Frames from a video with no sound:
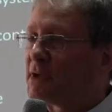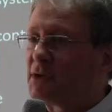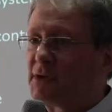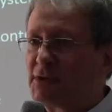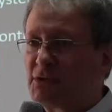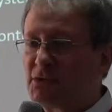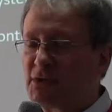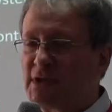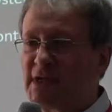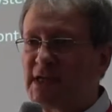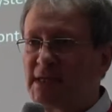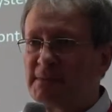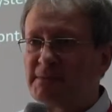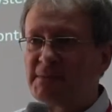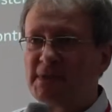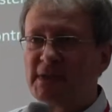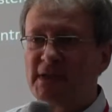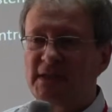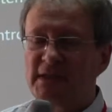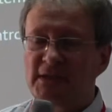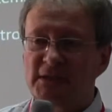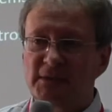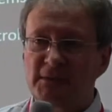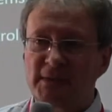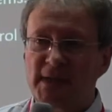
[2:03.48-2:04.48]
going to keep
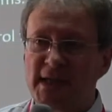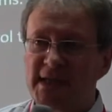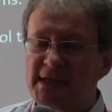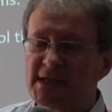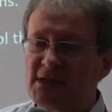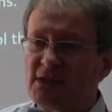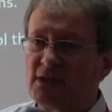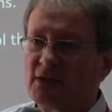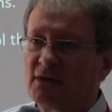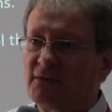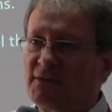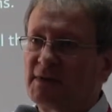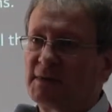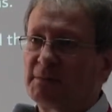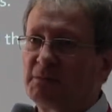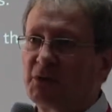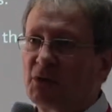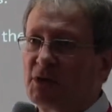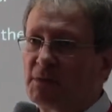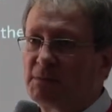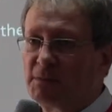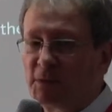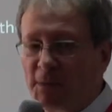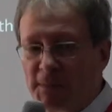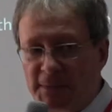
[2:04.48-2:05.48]
the ratio of the
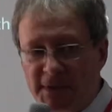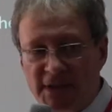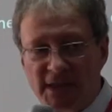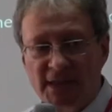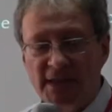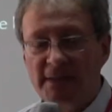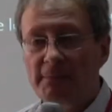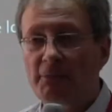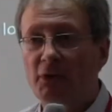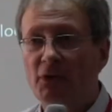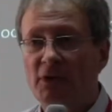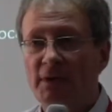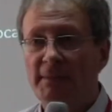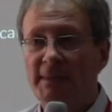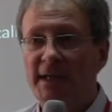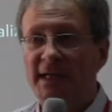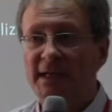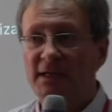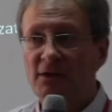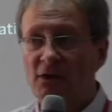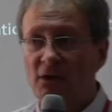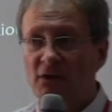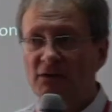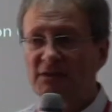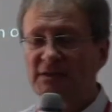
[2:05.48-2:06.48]
polypropylene and the
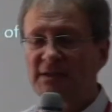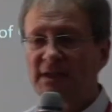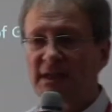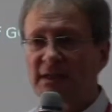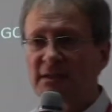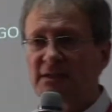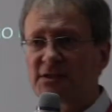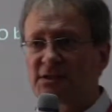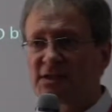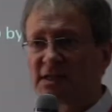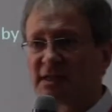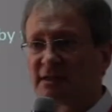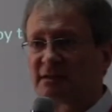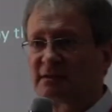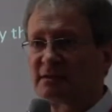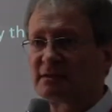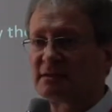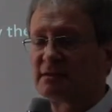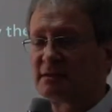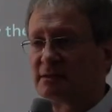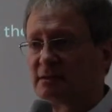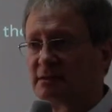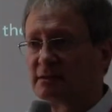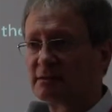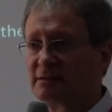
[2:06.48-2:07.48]
polyamide constant,
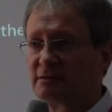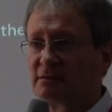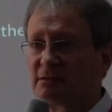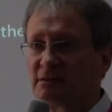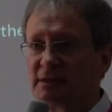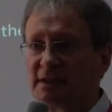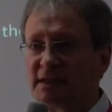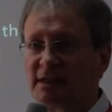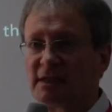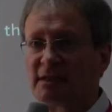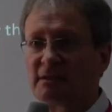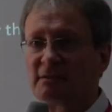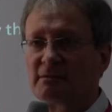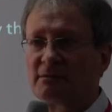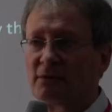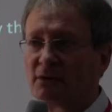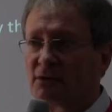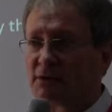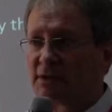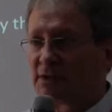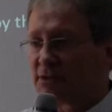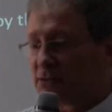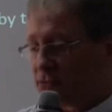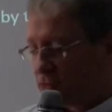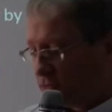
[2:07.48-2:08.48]
just in
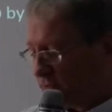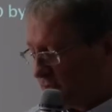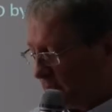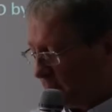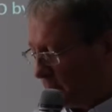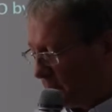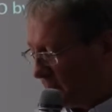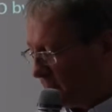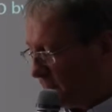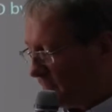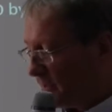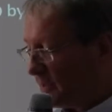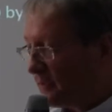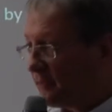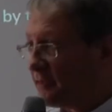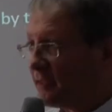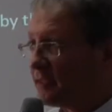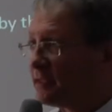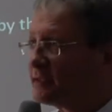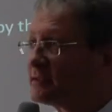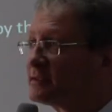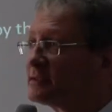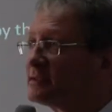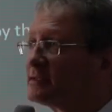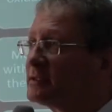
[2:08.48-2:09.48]
order to simplify
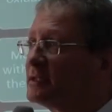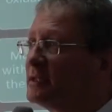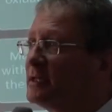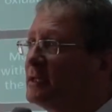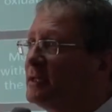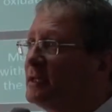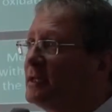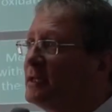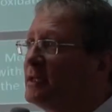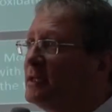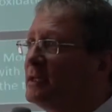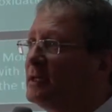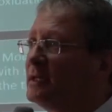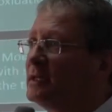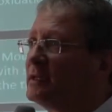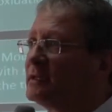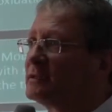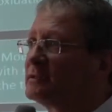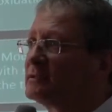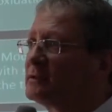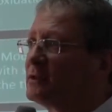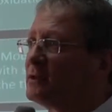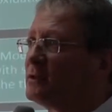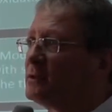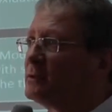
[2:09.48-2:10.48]
things.
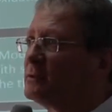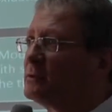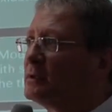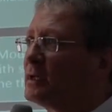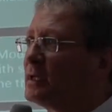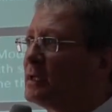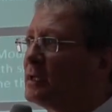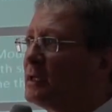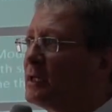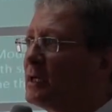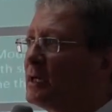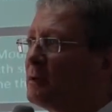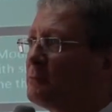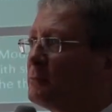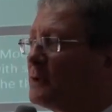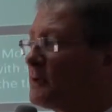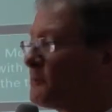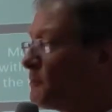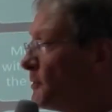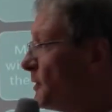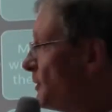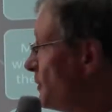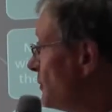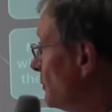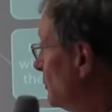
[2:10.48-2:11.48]
So what
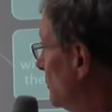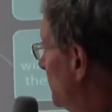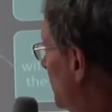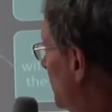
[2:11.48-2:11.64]
we do,